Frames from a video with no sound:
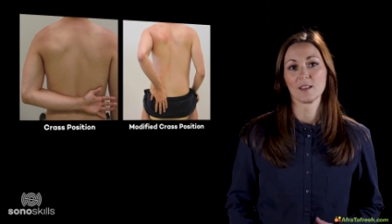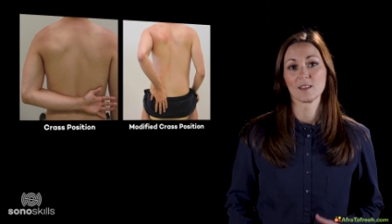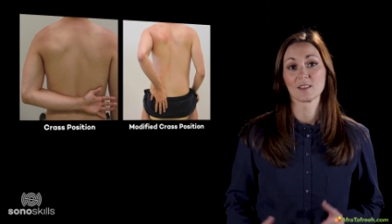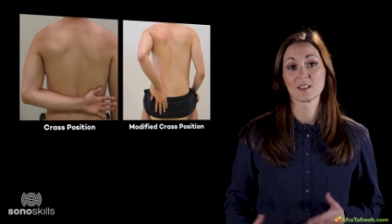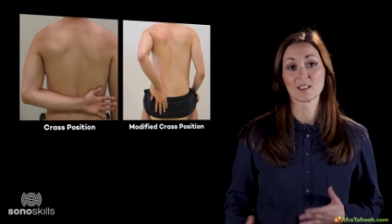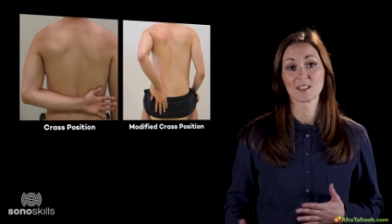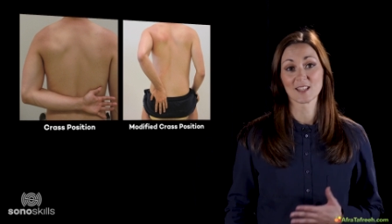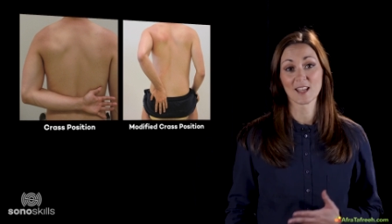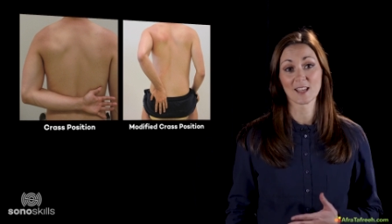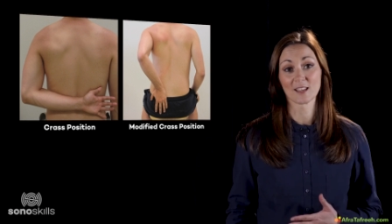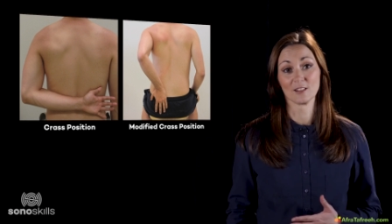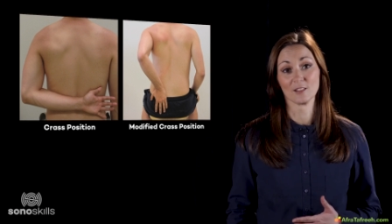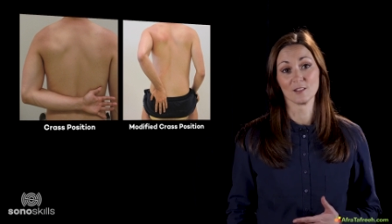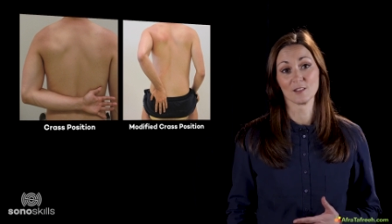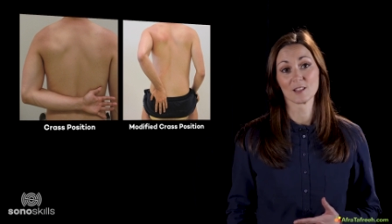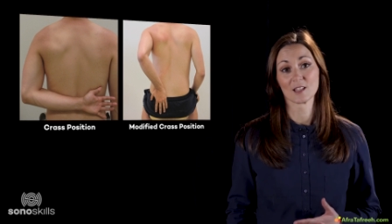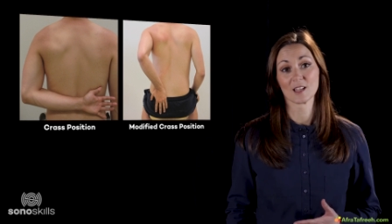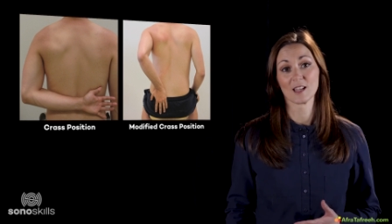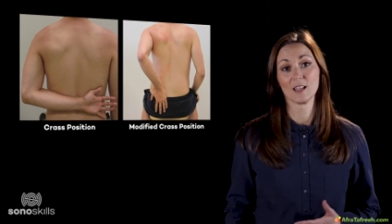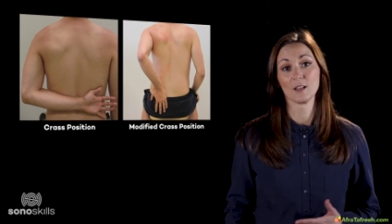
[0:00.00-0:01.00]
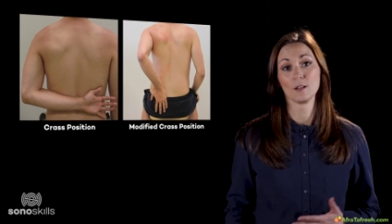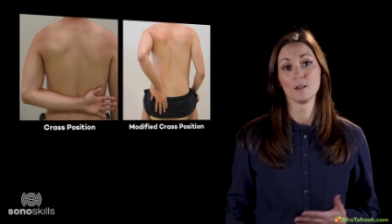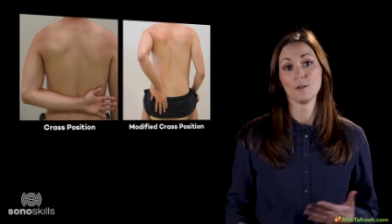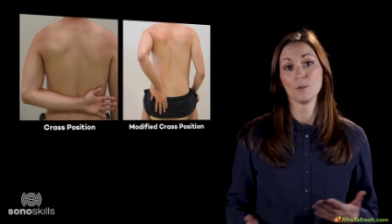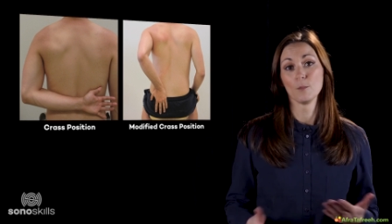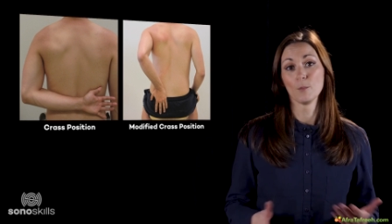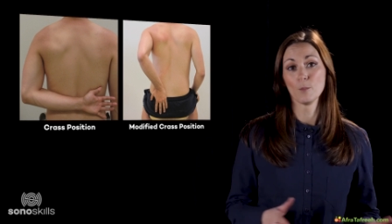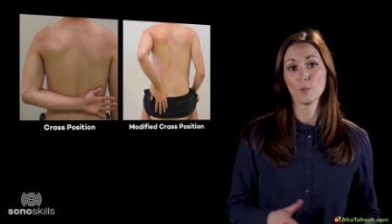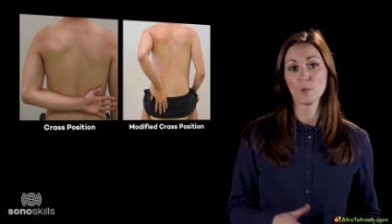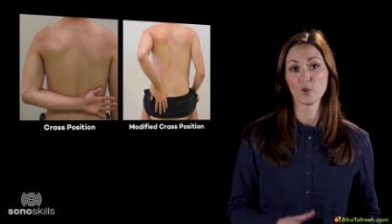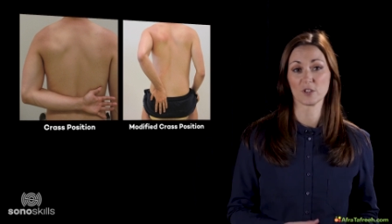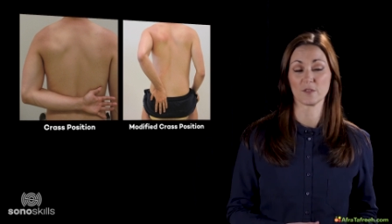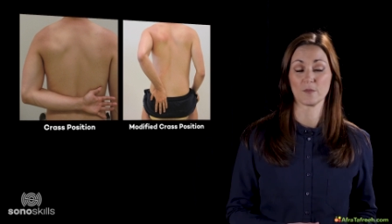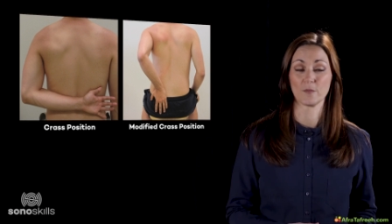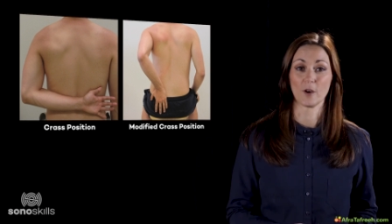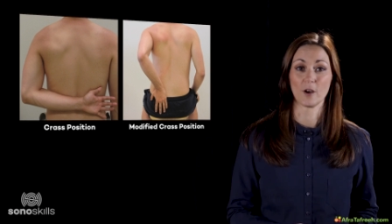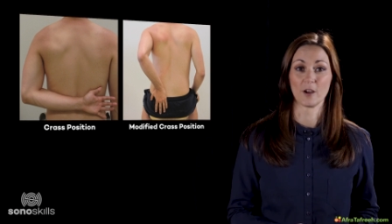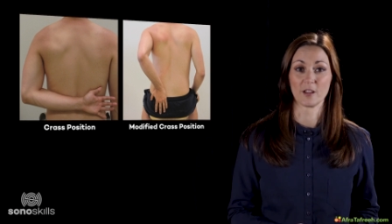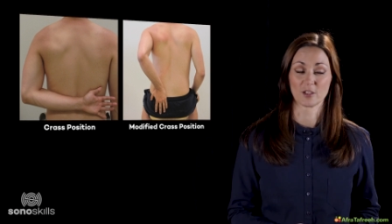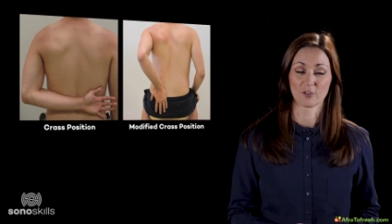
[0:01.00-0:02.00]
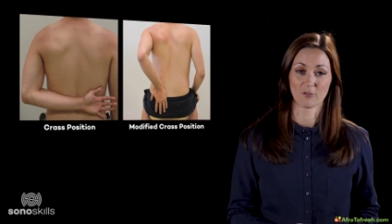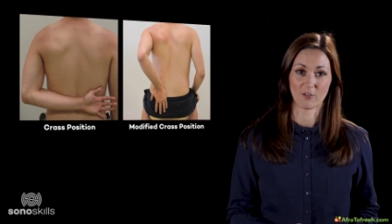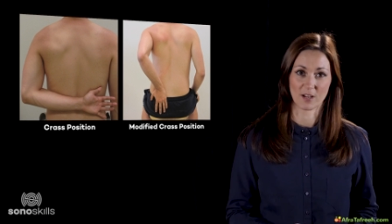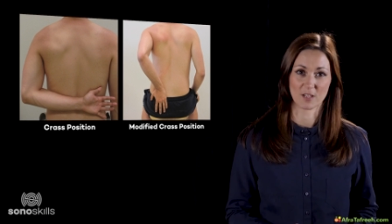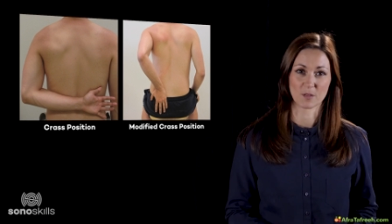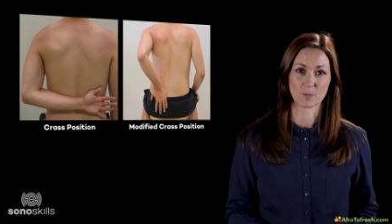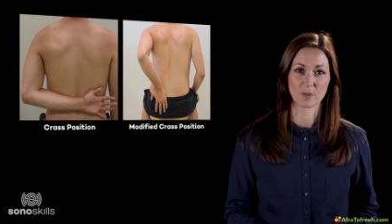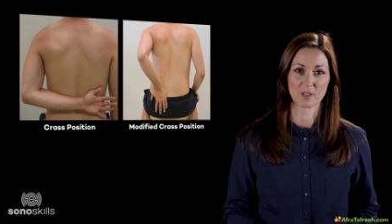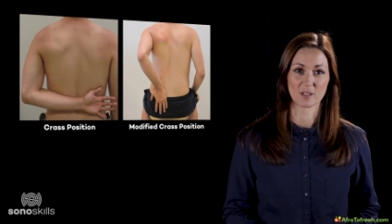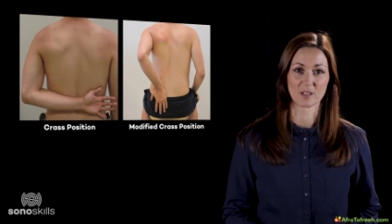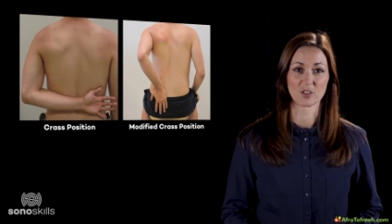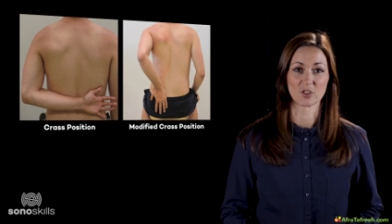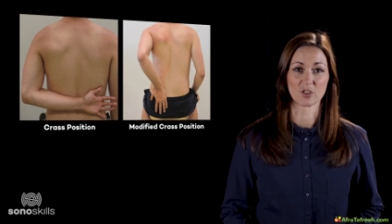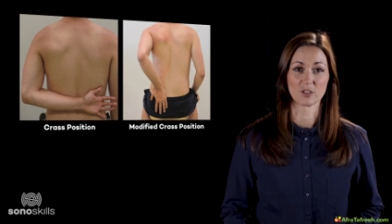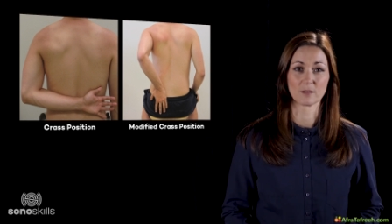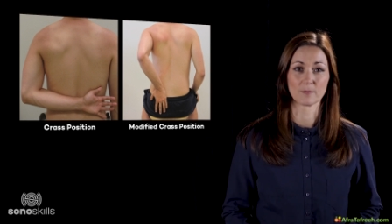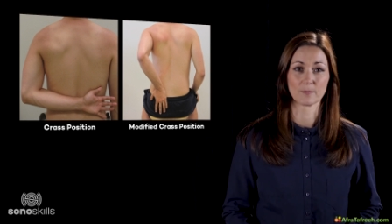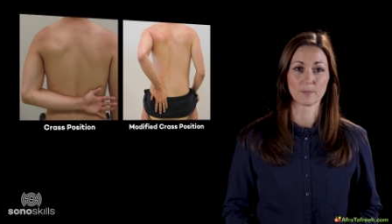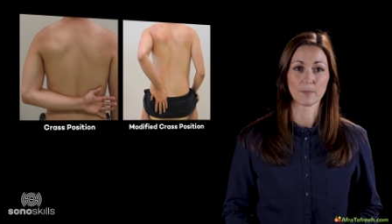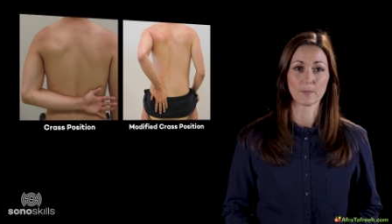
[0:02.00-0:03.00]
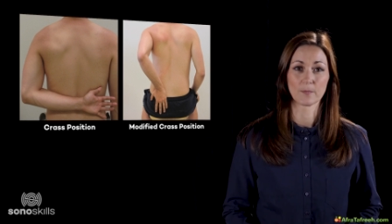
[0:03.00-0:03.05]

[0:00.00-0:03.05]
the second in modified cras position.